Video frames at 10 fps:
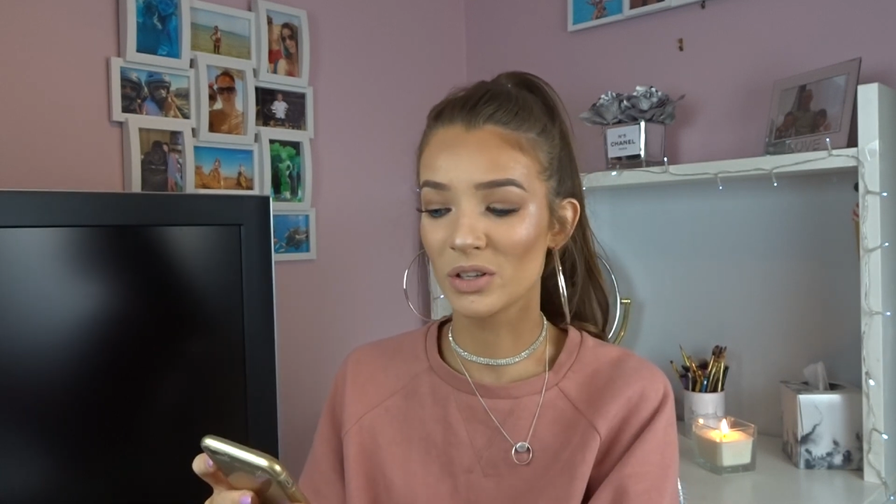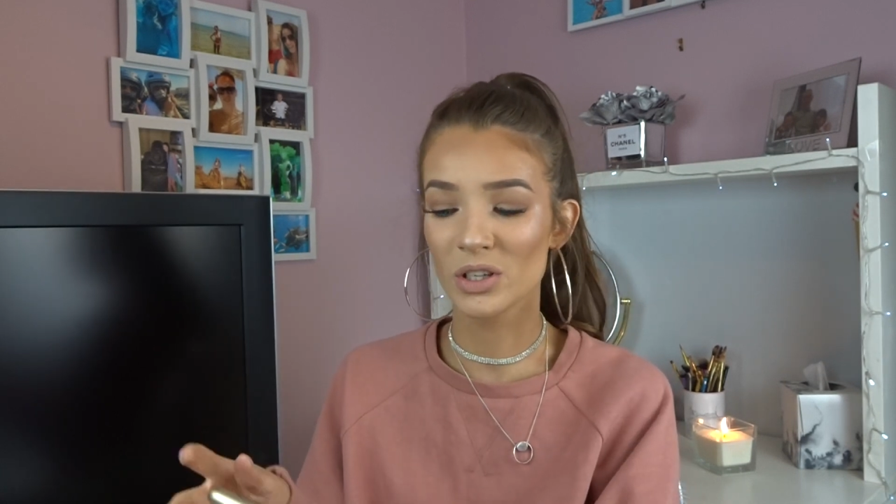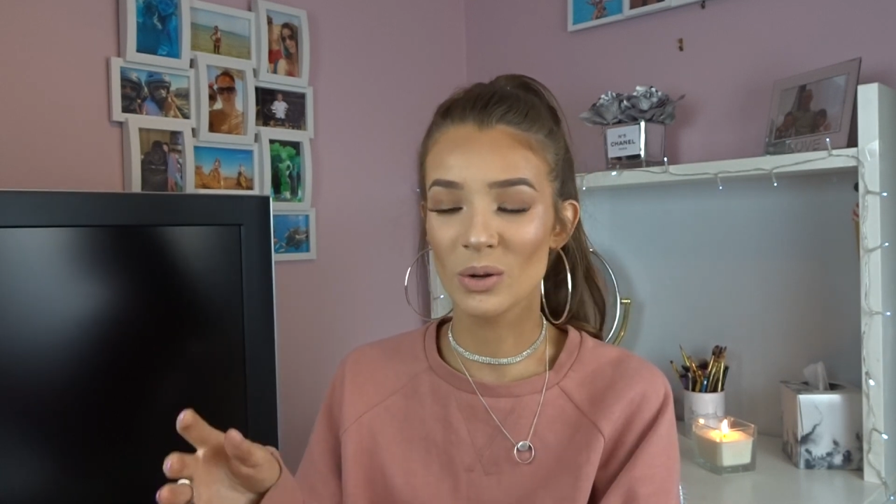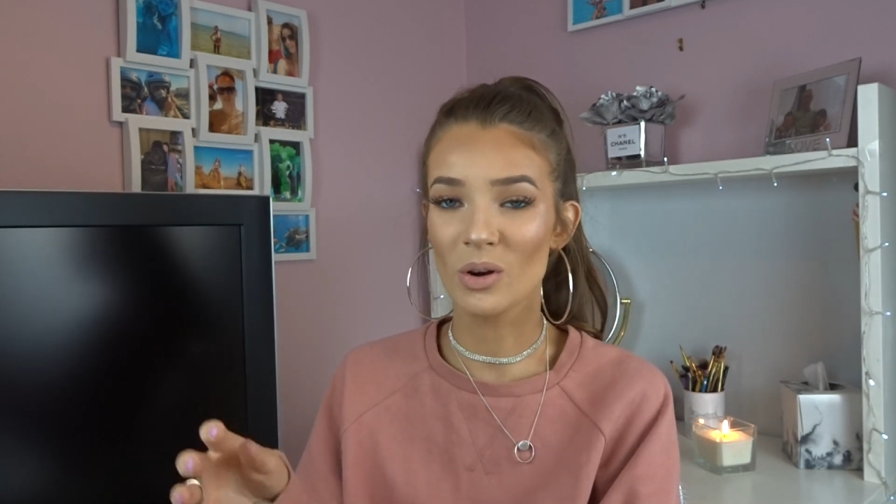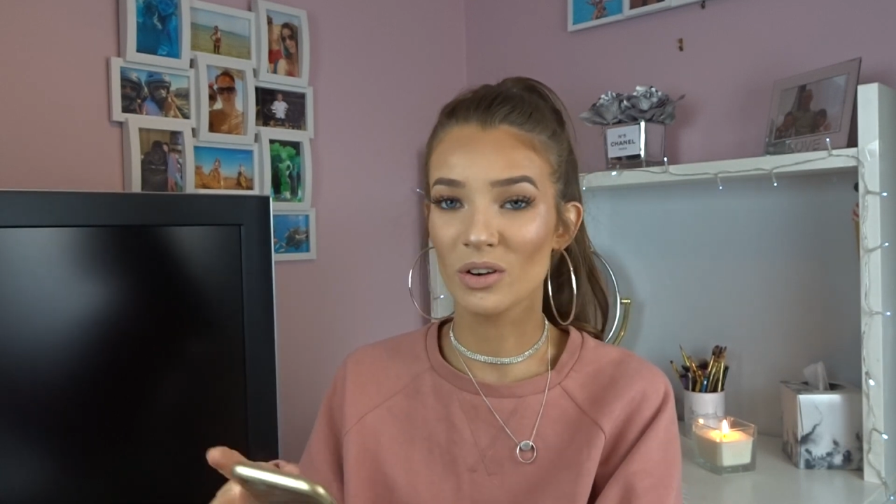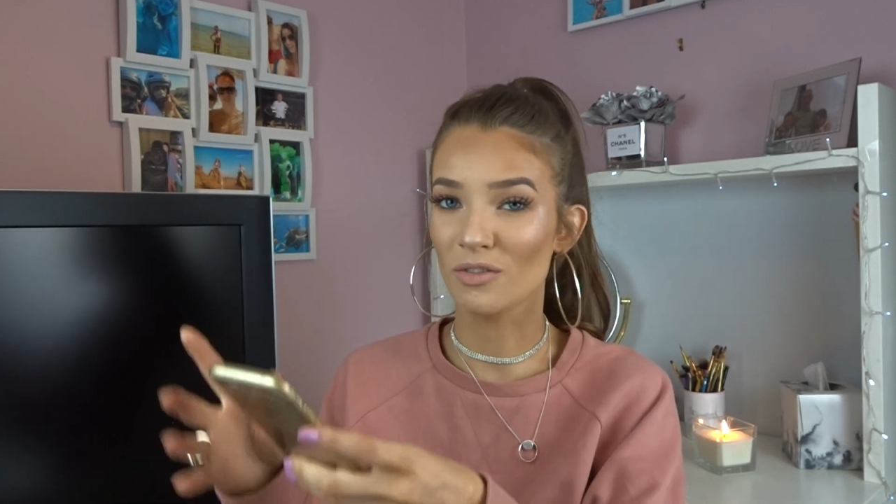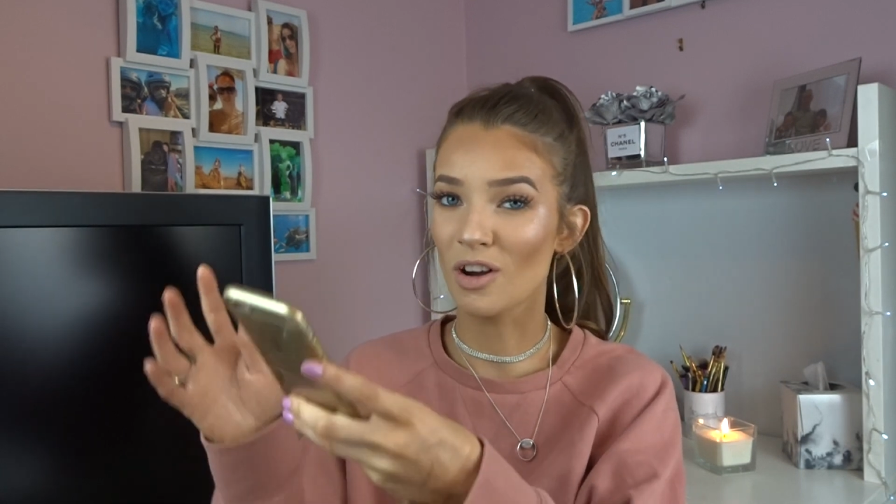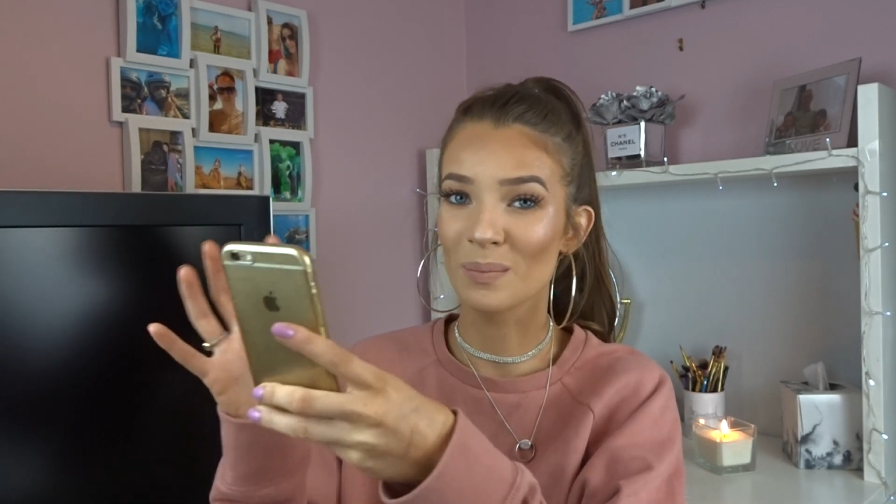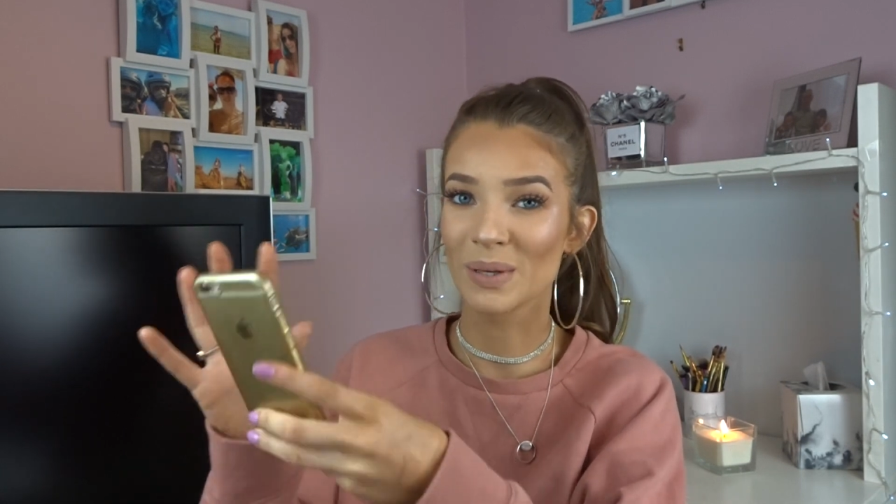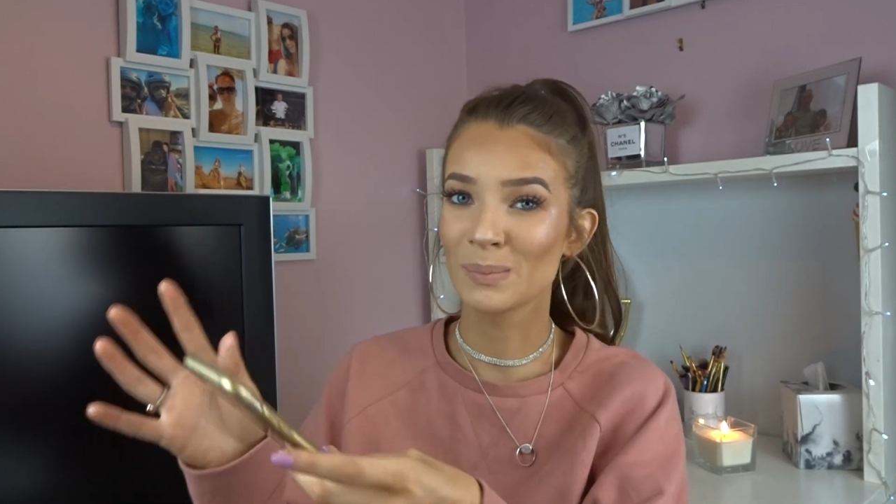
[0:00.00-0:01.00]
so like I've
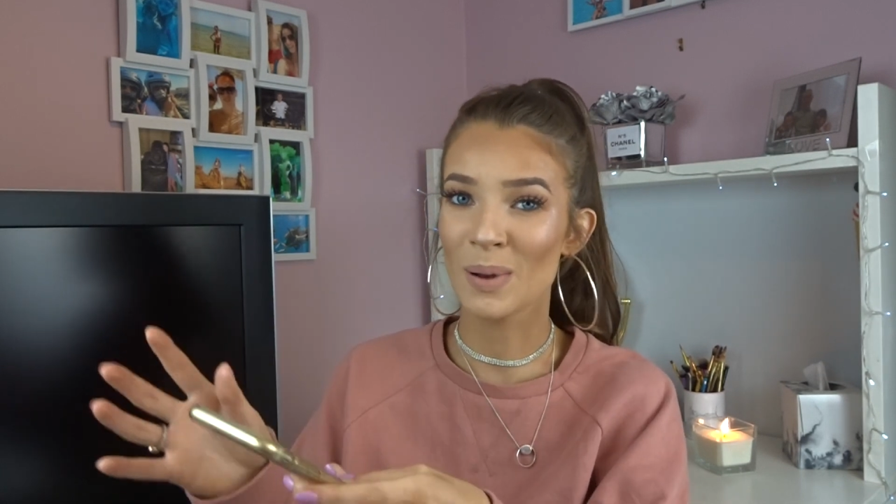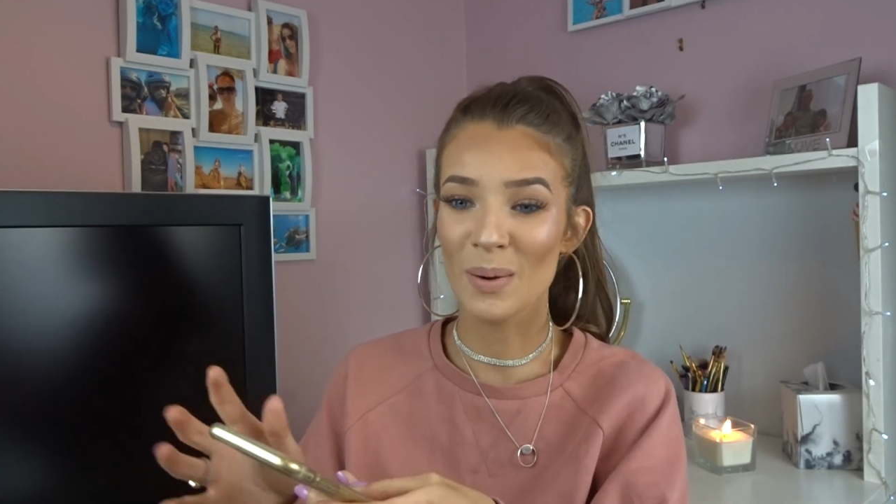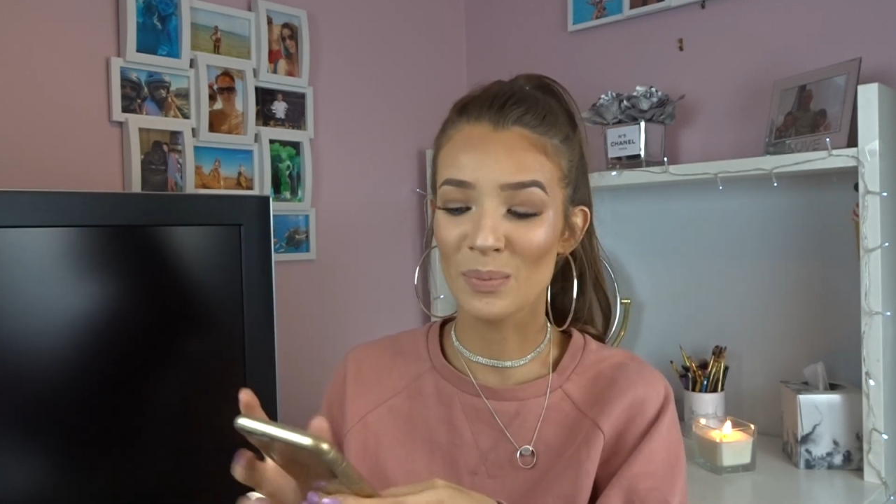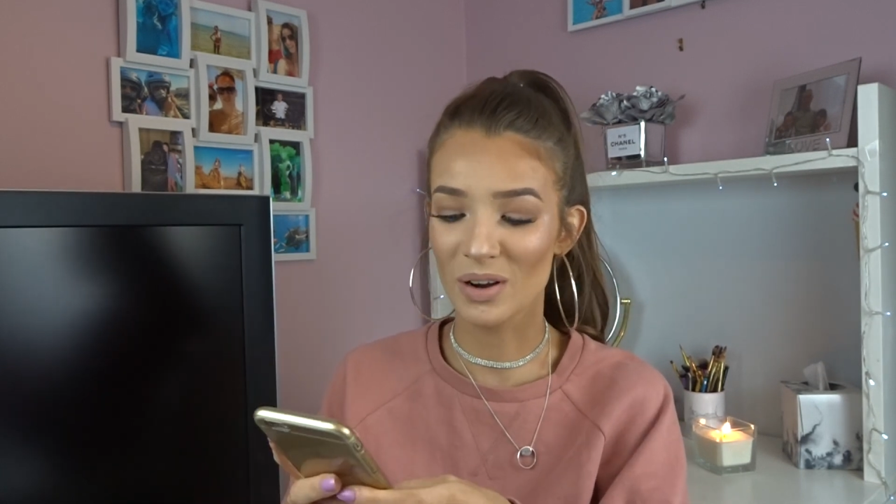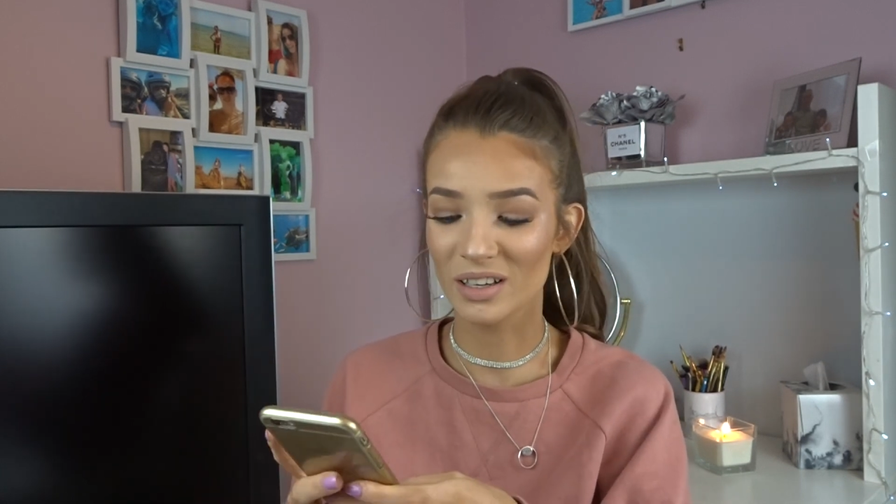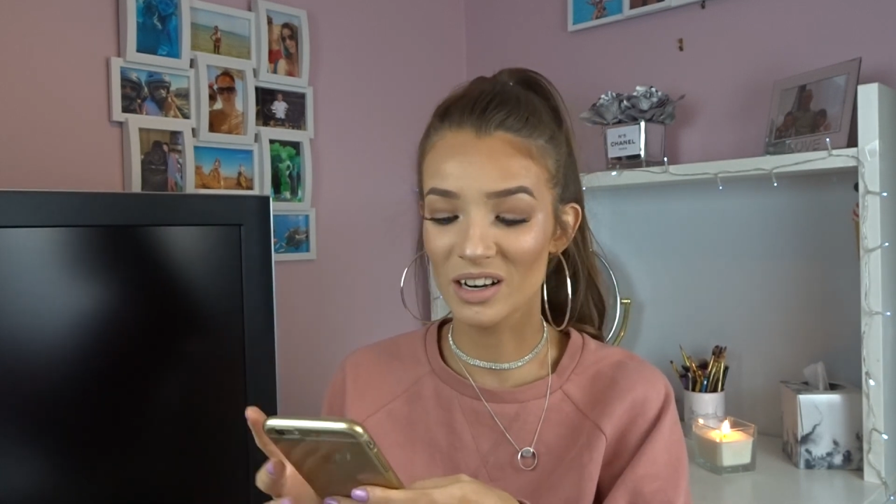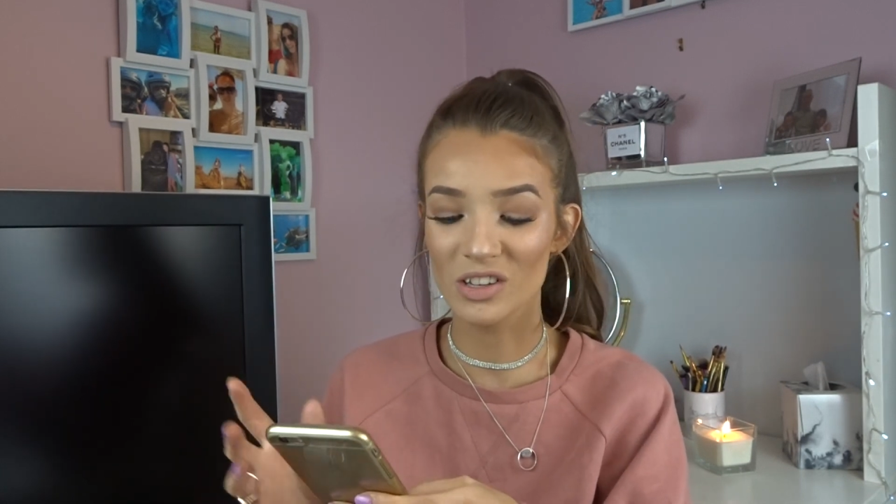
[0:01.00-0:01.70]
got a Miss Pap one and